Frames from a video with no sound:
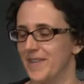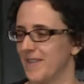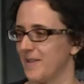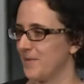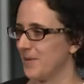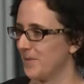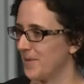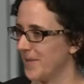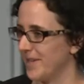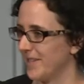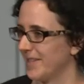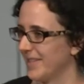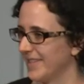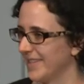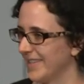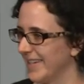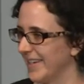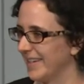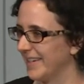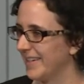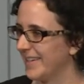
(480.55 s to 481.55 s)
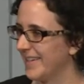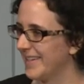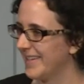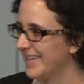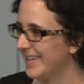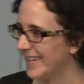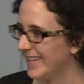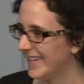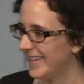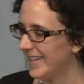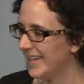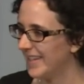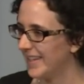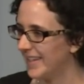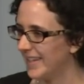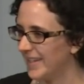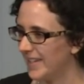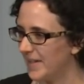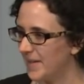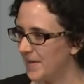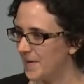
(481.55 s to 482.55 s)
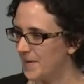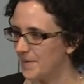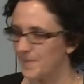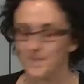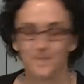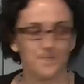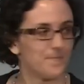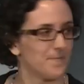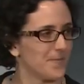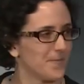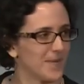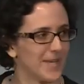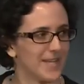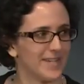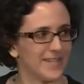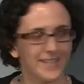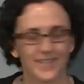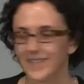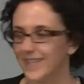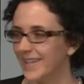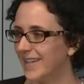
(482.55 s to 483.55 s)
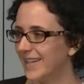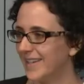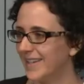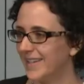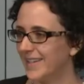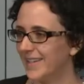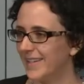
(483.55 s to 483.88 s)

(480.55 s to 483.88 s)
language. What else? Yeah. My neighbor said to find someone who had done it before